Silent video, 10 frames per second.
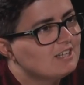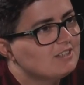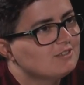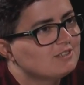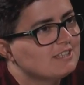Do
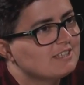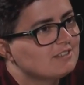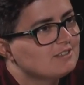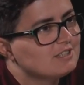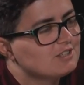you think
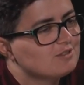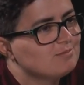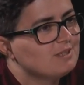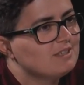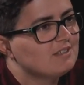there needs to
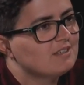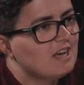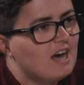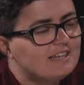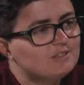be...
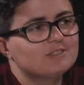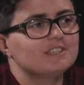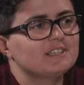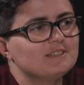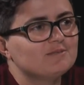I don't
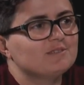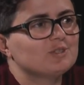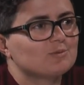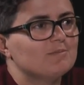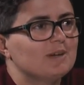think
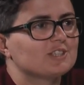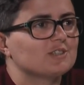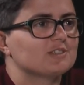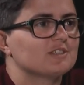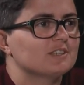individual
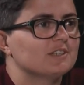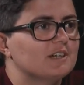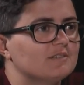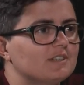measures are enough.